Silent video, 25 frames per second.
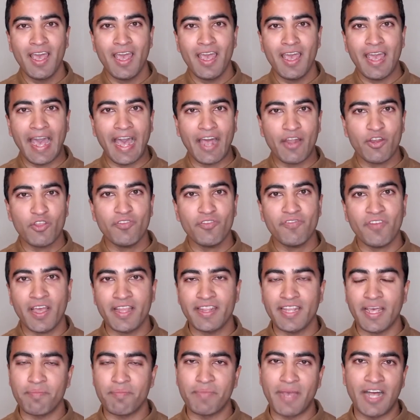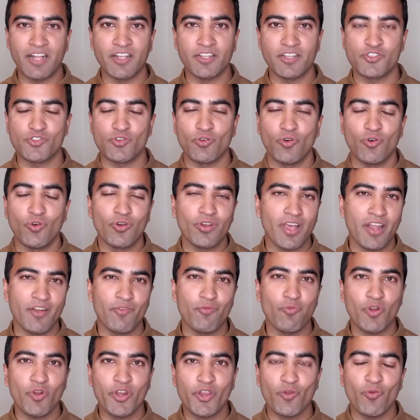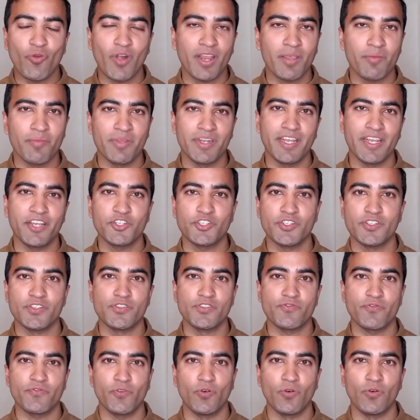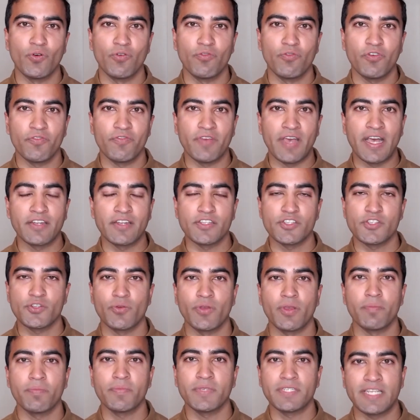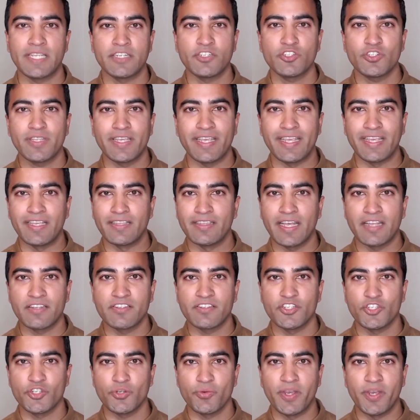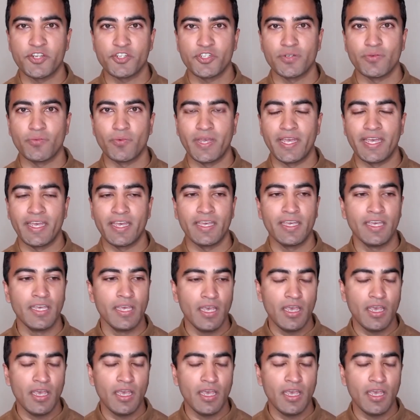How do you find that balance, or what are your recommendations for founders who are potentially in that situation where